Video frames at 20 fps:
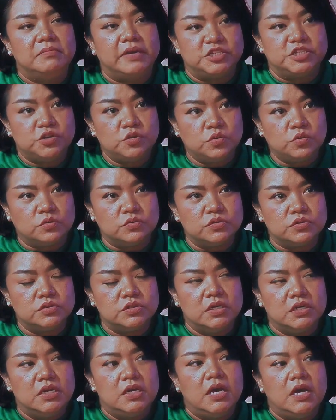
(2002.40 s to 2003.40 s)
by
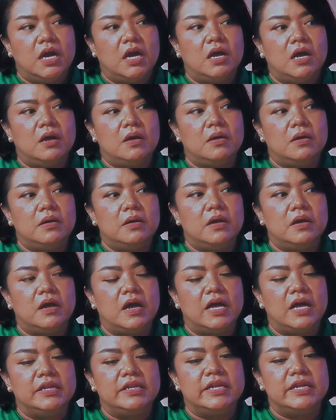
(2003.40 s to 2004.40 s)
shows.
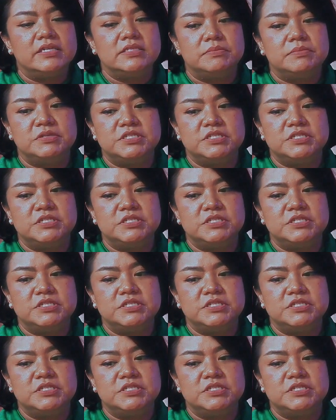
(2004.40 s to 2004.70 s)
Unless